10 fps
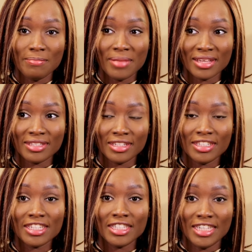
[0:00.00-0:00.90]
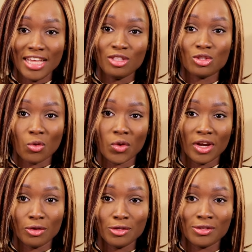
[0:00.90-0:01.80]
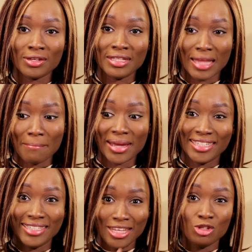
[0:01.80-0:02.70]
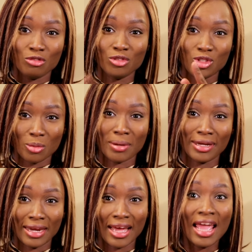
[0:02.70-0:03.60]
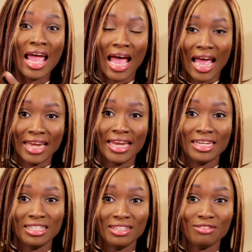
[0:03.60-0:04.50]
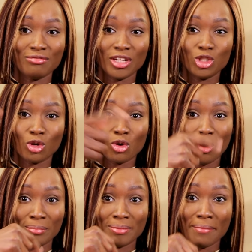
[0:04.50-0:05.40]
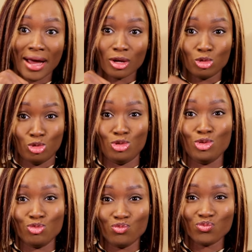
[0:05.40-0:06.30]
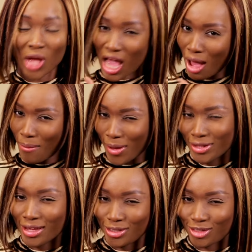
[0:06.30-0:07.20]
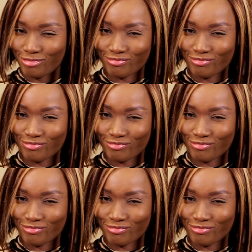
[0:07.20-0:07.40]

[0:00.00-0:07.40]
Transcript: the person dates someone else that might date your future partner, and then the infection comes back to you. How about that?